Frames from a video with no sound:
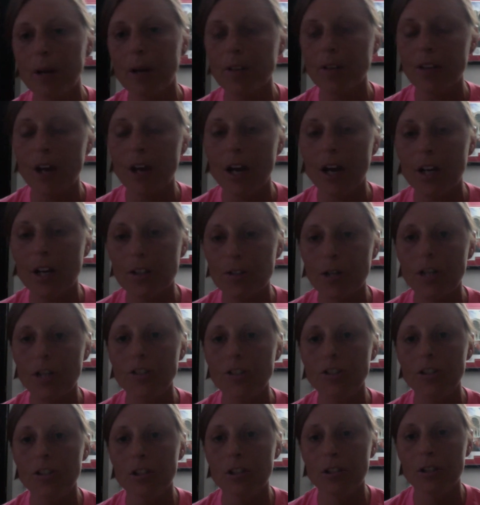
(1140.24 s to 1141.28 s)
the
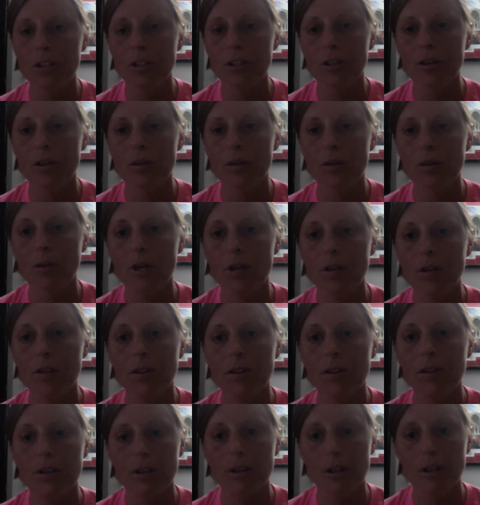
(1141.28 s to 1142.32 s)
hydration with
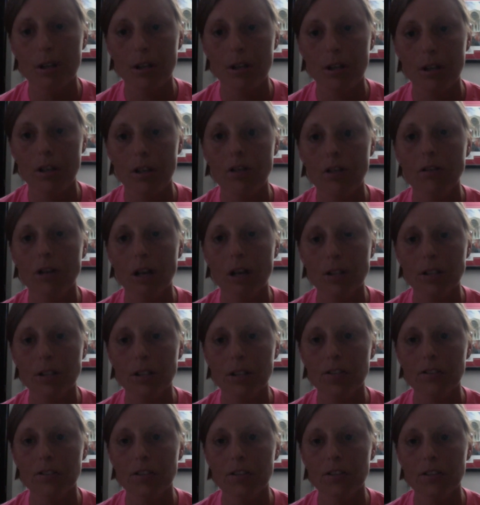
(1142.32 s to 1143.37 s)
long
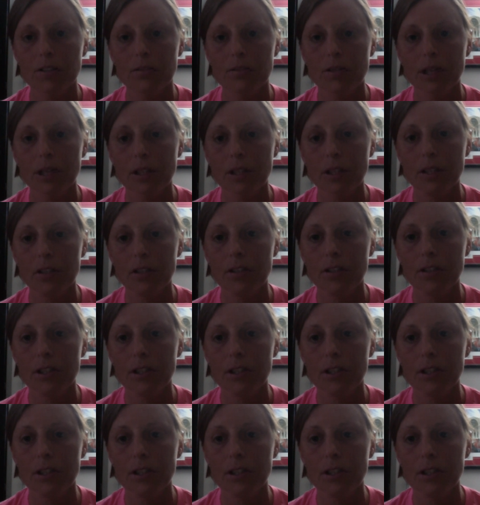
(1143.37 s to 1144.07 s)
distance running.